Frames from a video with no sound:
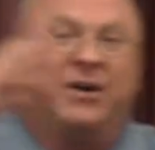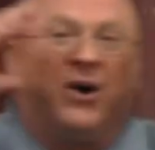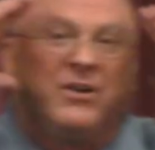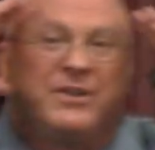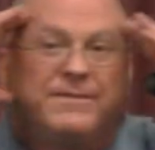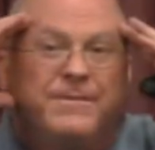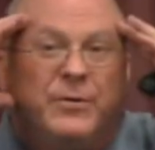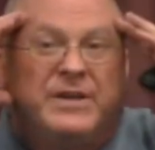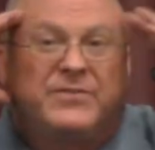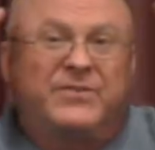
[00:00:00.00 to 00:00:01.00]
all of the
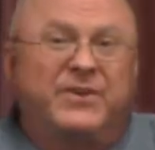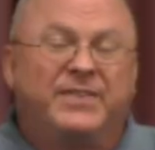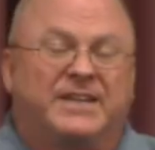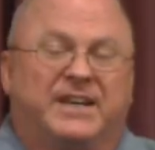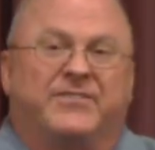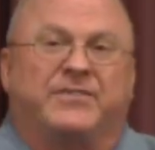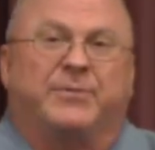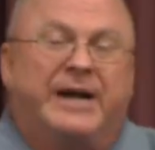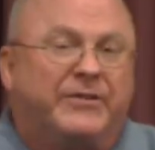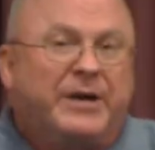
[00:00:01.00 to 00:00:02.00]
focus is on the customer.
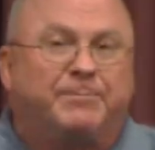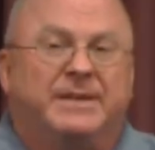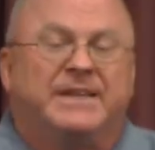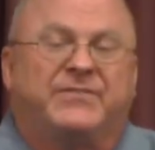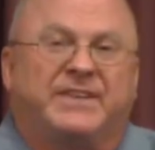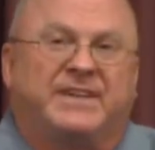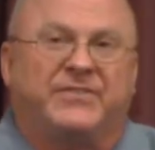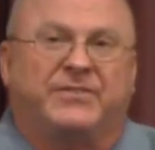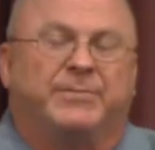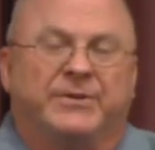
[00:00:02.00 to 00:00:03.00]
How do I please the
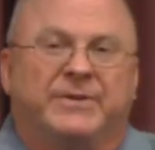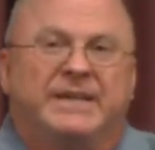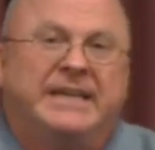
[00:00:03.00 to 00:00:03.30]
customer?